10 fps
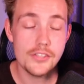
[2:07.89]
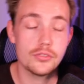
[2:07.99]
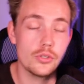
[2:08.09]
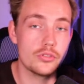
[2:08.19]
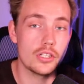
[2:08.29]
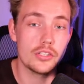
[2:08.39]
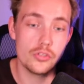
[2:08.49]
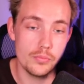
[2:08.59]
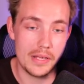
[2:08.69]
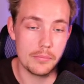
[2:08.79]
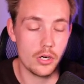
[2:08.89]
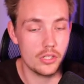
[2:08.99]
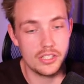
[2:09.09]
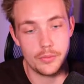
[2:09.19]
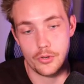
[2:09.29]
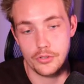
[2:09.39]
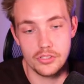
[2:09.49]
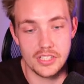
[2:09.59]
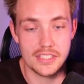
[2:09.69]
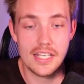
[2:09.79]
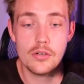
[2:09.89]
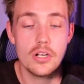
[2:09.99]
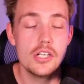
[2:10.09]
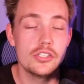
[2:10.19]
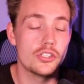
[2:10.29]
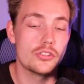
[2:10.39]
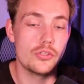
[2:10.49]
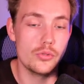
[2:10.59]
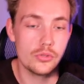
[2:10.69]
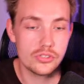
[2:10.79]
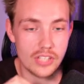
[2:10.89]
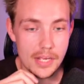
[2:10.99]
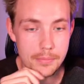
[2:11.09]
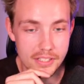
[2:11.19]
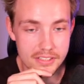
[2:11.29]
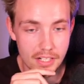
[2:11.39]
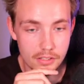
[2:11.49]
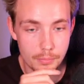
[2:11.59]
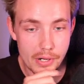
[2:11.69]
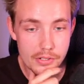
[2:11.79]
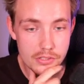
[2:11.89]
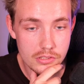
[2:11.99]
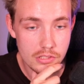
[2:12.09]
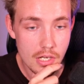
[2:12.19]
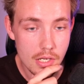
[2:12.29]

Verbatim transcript: So those are the two main models that we're going to test out just to do side-by-side -side comparisons.